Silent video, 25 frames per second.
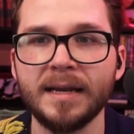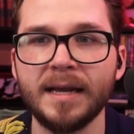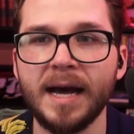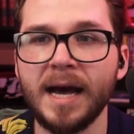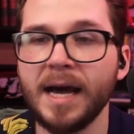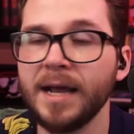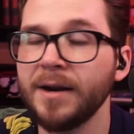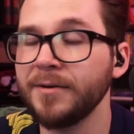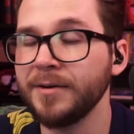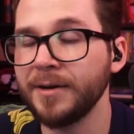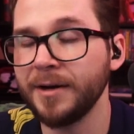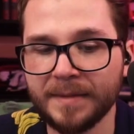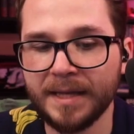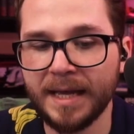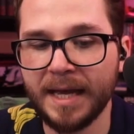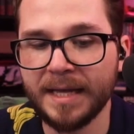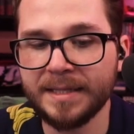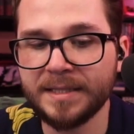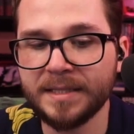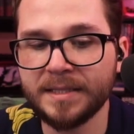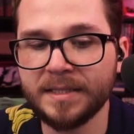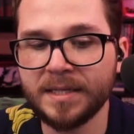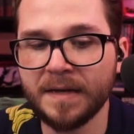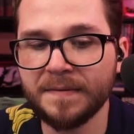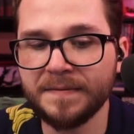I don't know. It's
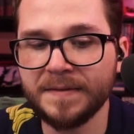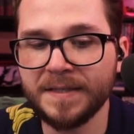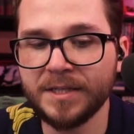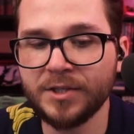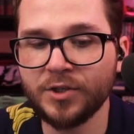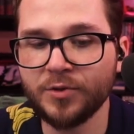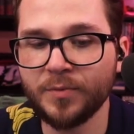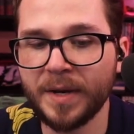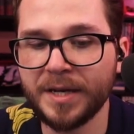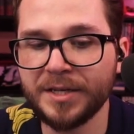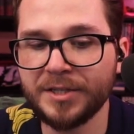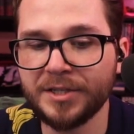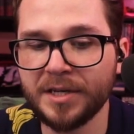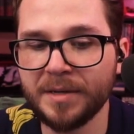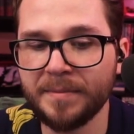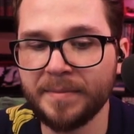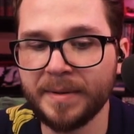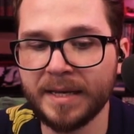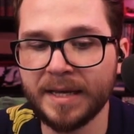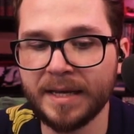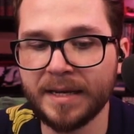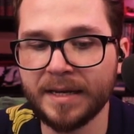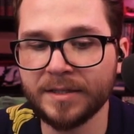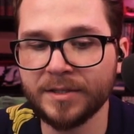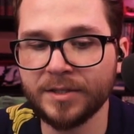a tough situation to
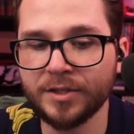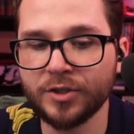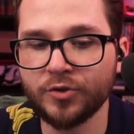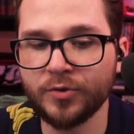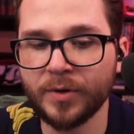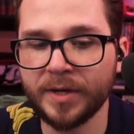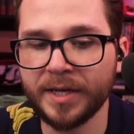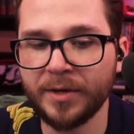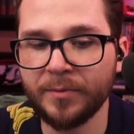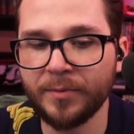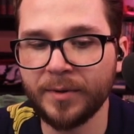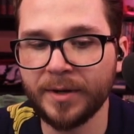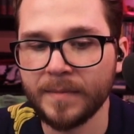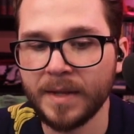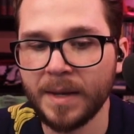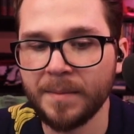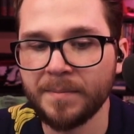be in. It's a tricky one.